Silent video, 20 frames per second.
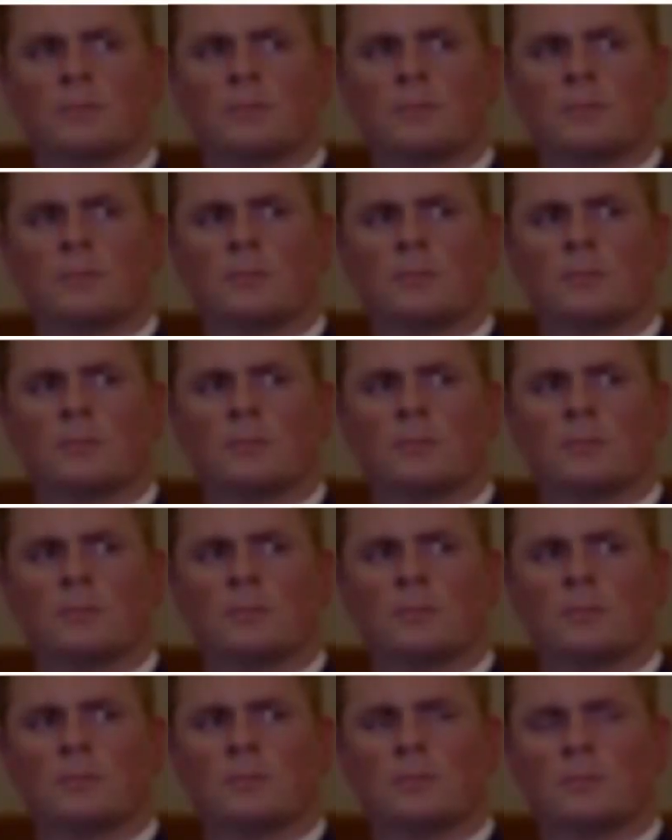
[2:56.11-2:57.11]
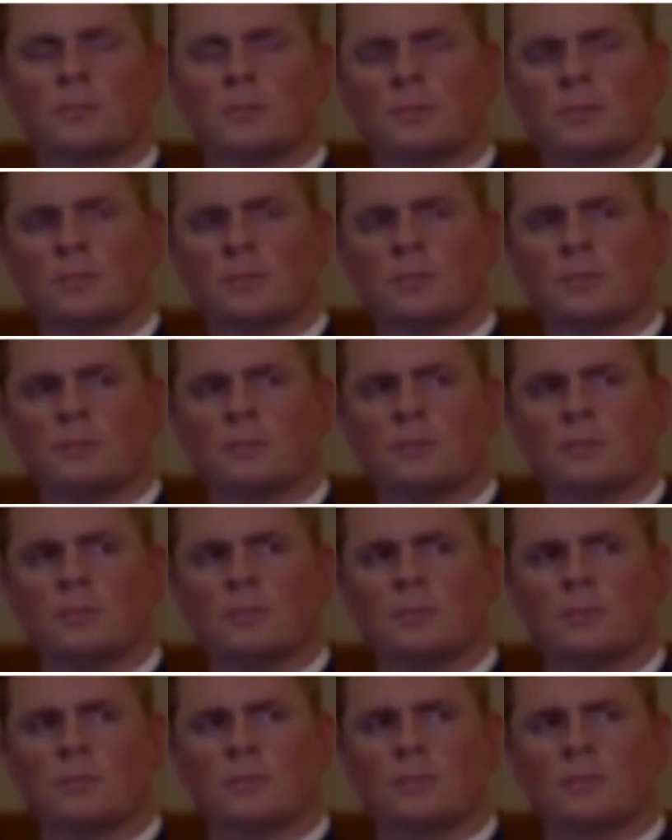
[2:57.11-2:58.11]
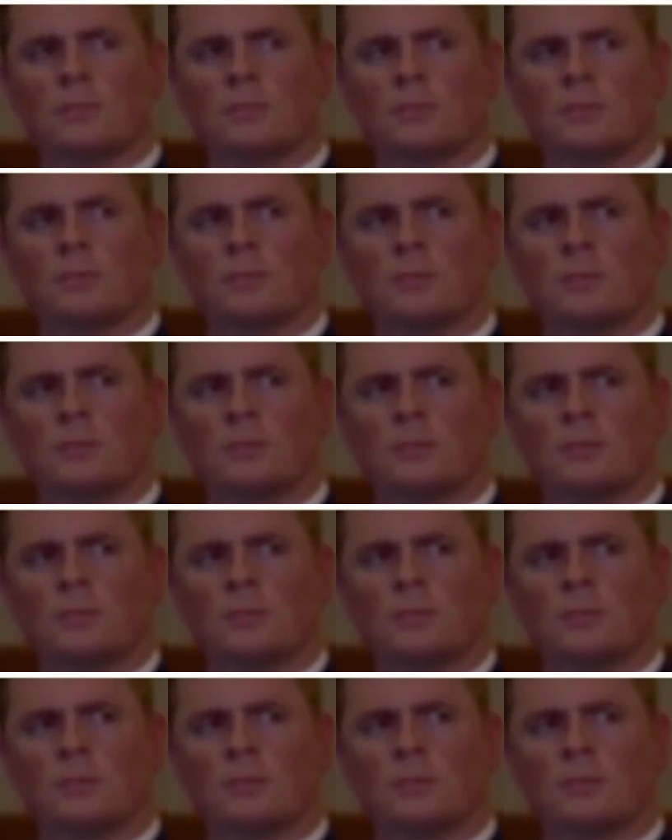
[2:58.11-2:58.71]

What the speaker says: This person isn't speaking.